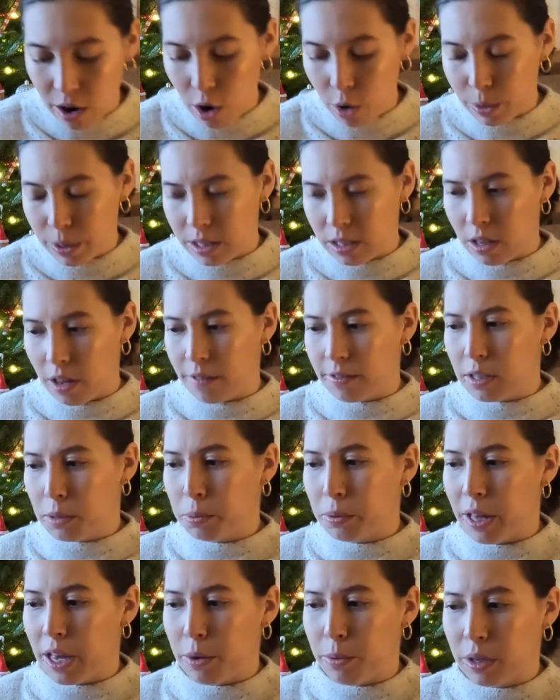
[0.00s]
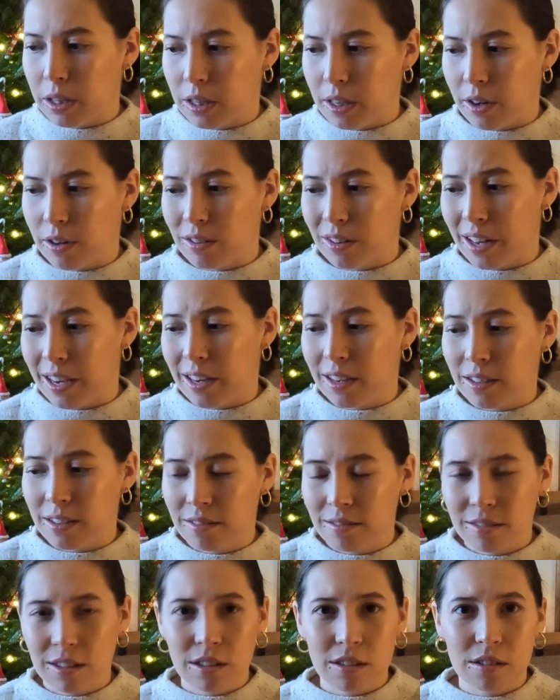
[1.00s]
always love to play with their like
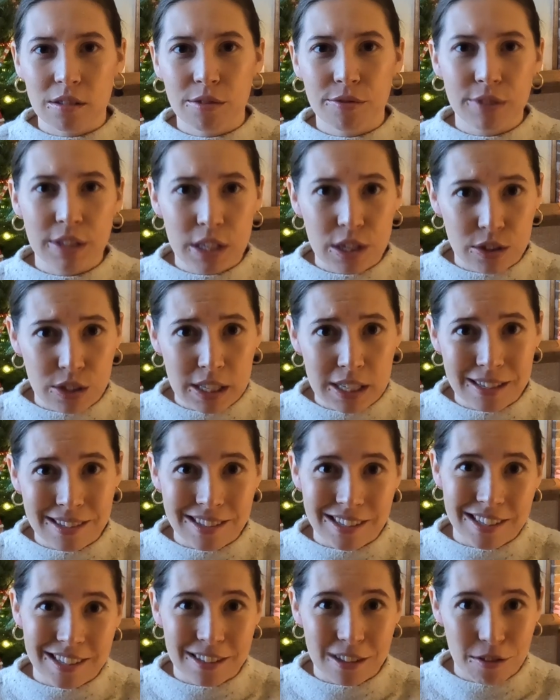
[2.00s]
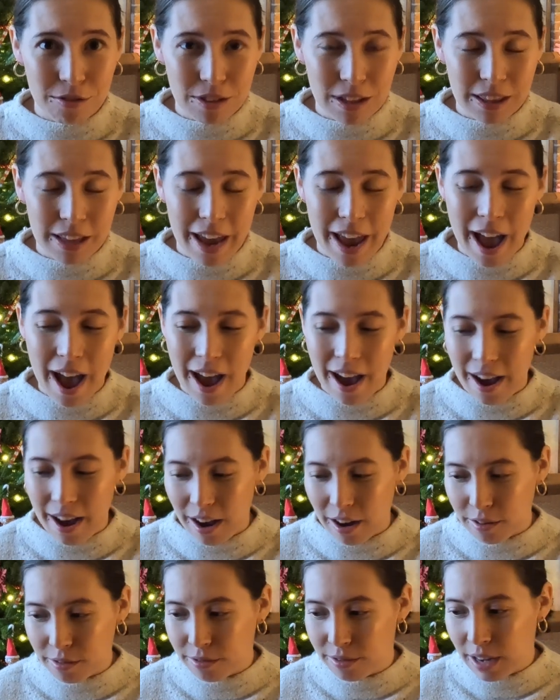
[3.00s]
little figurines and stuff that they
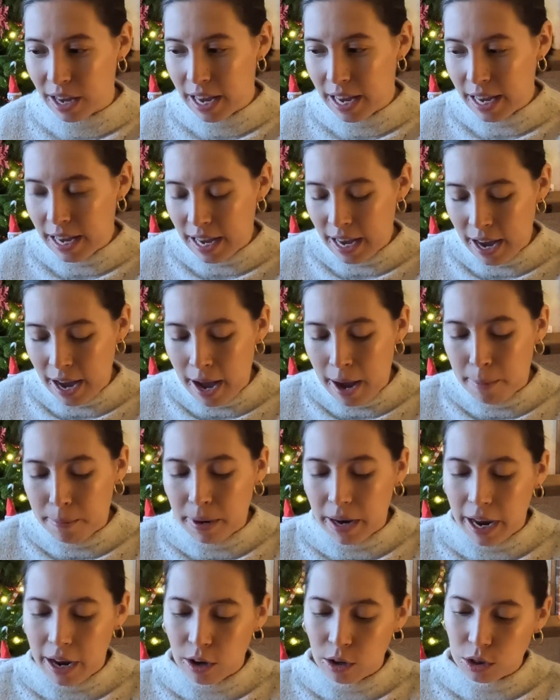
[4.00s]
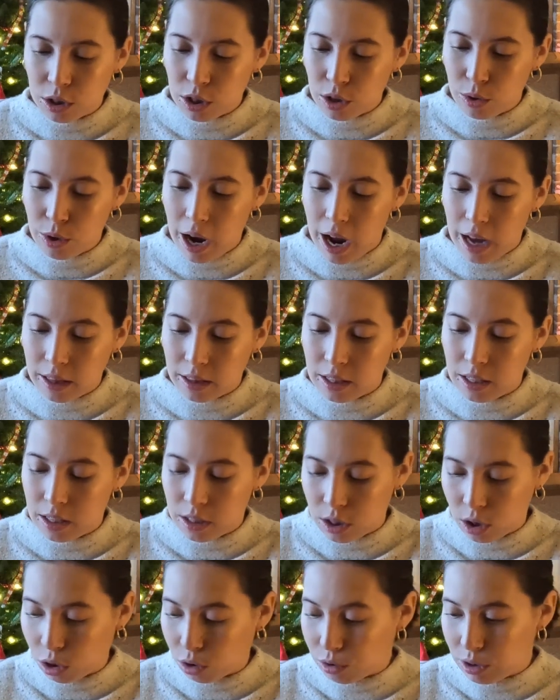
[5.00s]
have. But I also got
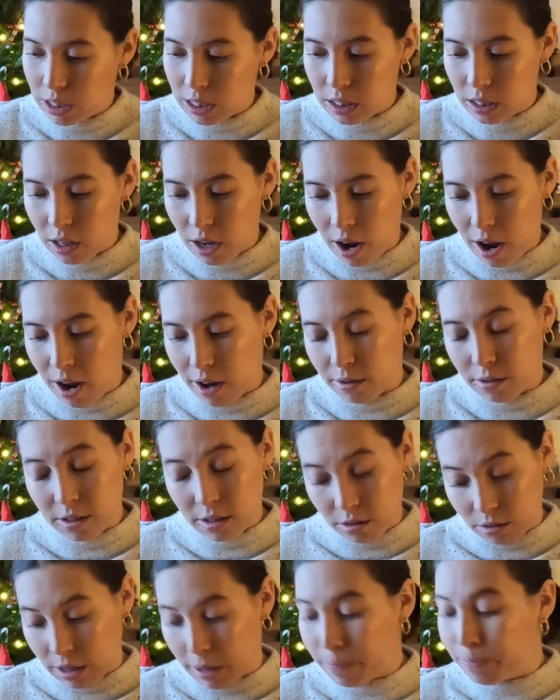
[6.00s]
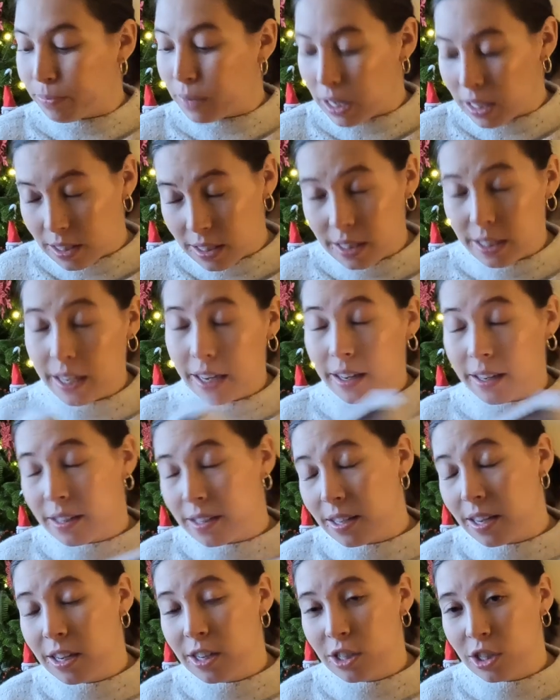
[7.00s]
these
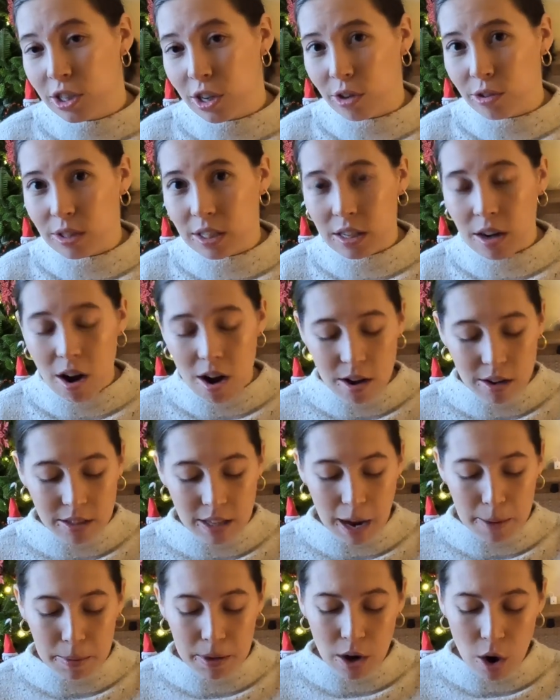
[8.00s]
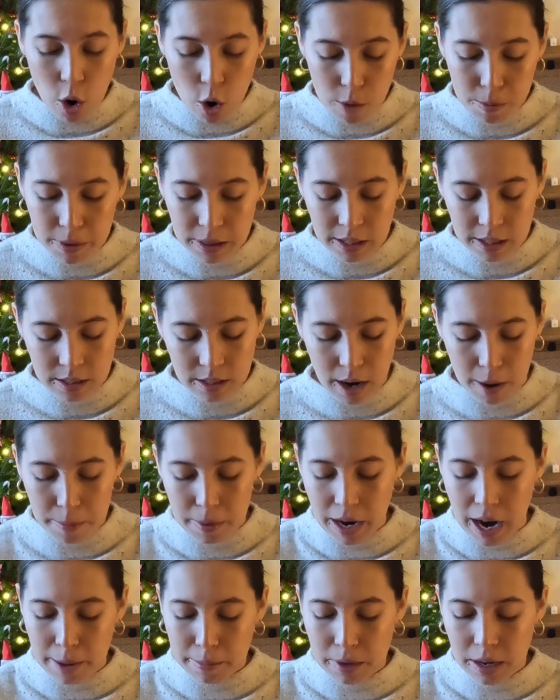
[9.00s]
6 Chelsea dolls. I'm gonna open this up,
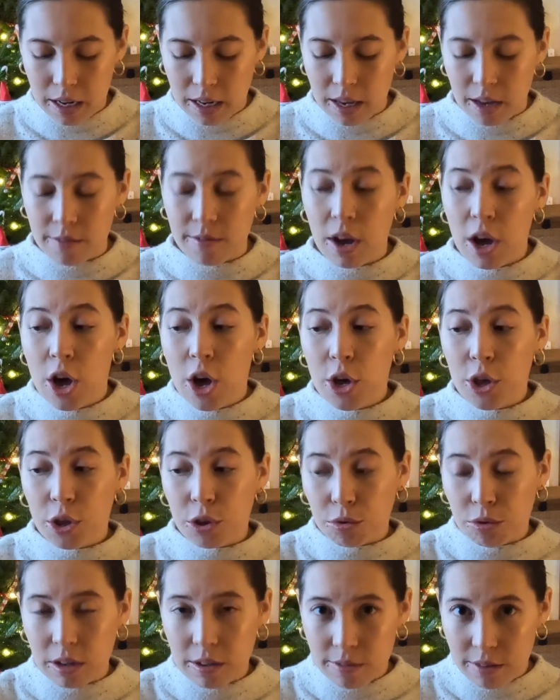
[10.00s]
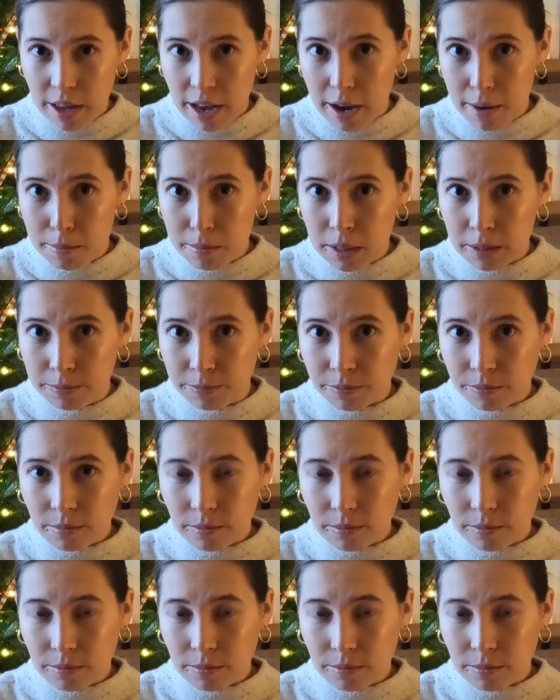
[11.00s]
and I'm gonna give 3 of them